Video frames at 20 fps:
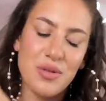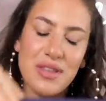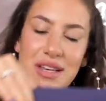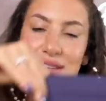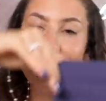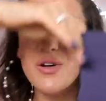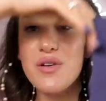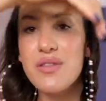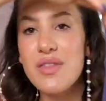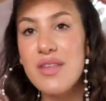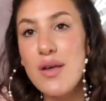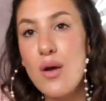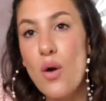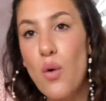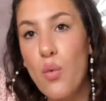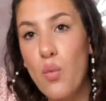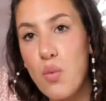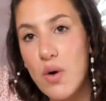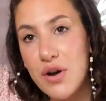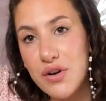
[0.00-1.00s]
these are the
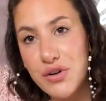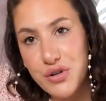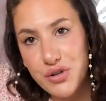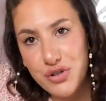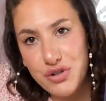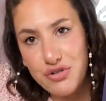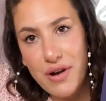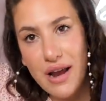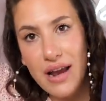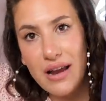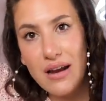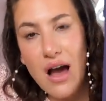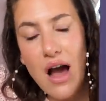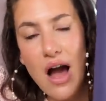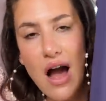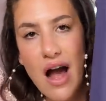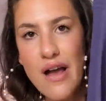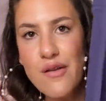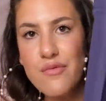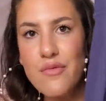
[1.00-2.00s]
Wonder Train
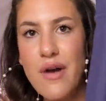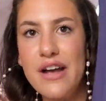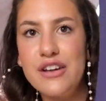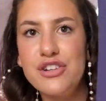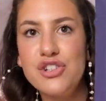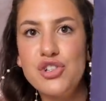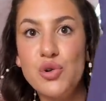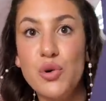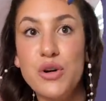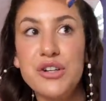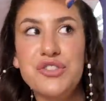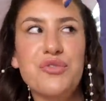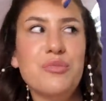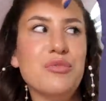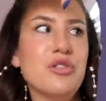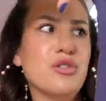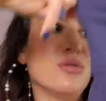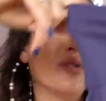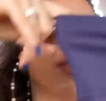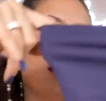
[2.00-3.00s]
high rise shorts from
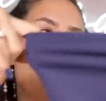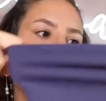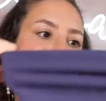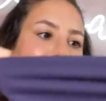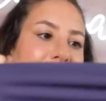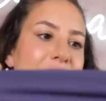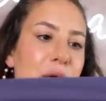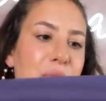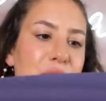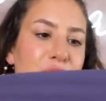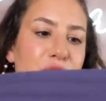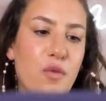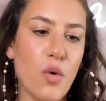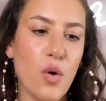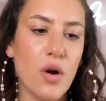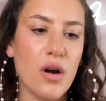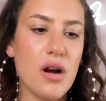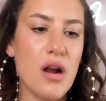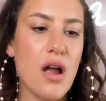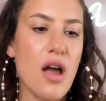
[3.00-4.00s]
Lululemon. Now
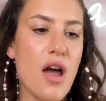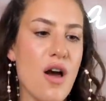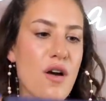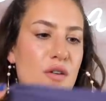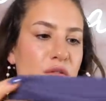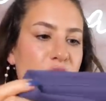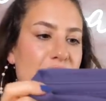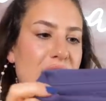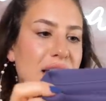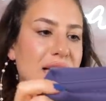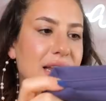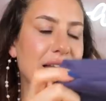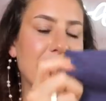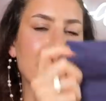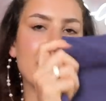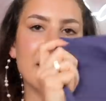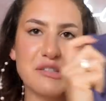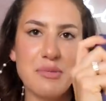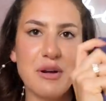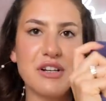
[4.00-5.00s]
before finding
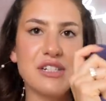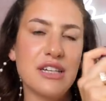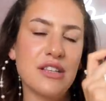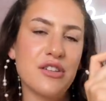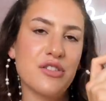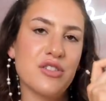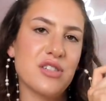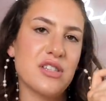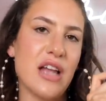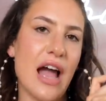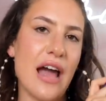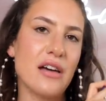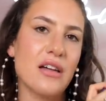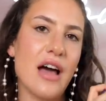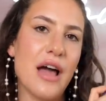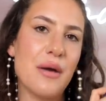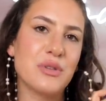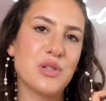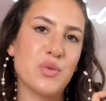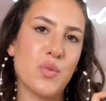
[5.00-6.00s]
this particular style,
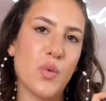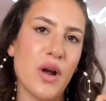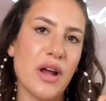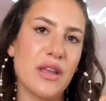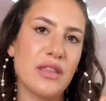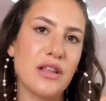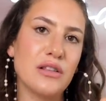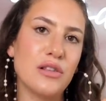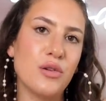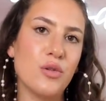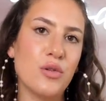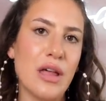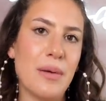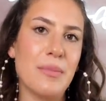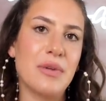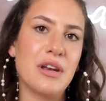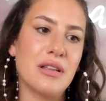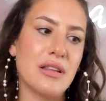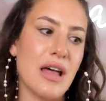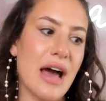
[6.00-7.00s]
I was wearing the
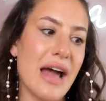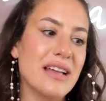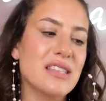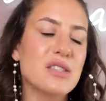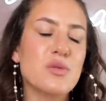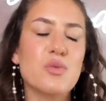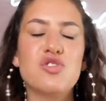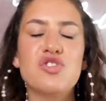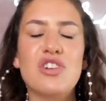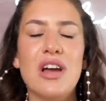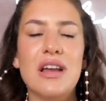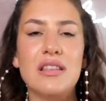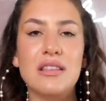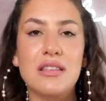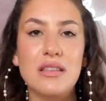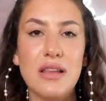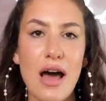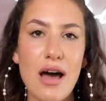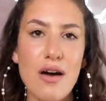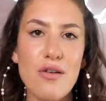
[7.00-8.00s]
Lululemon Aligns, which I
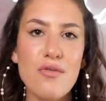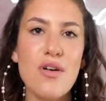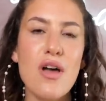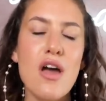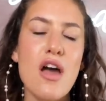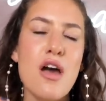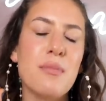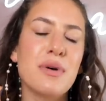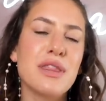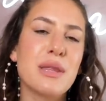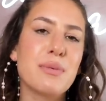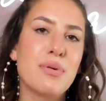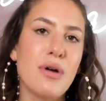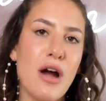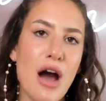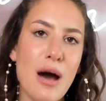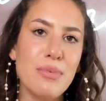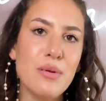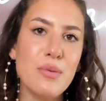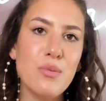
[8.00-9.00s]
love but the
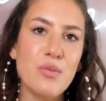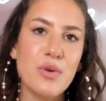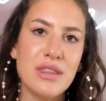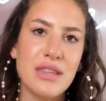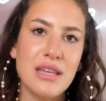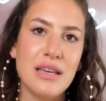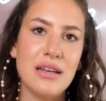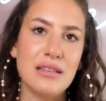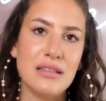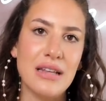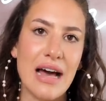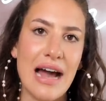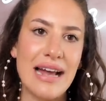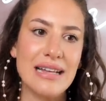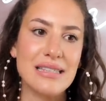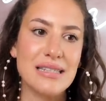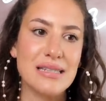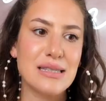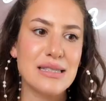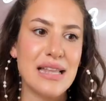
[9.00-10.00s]
problem with the
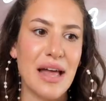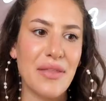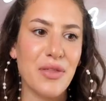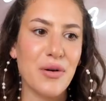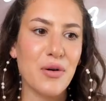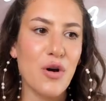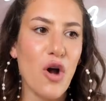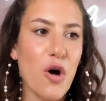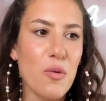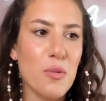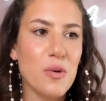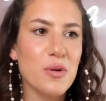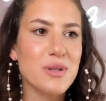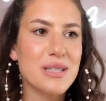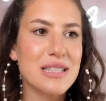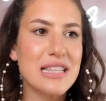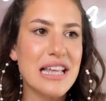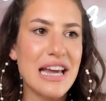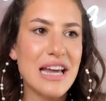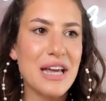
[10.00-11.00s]
Aligns is that they're
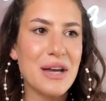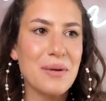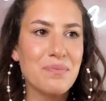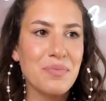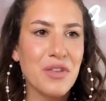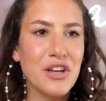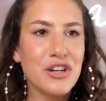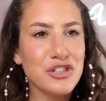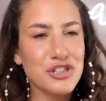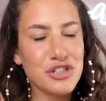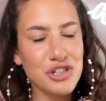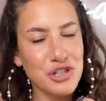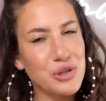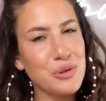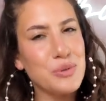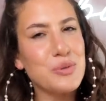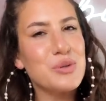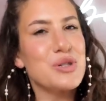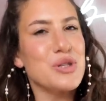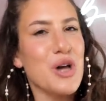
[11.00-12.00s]
almost like
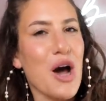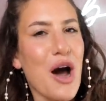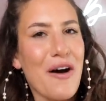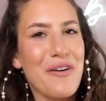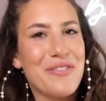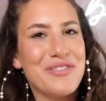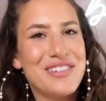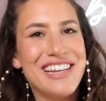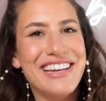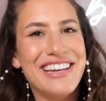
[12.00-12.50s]
too soft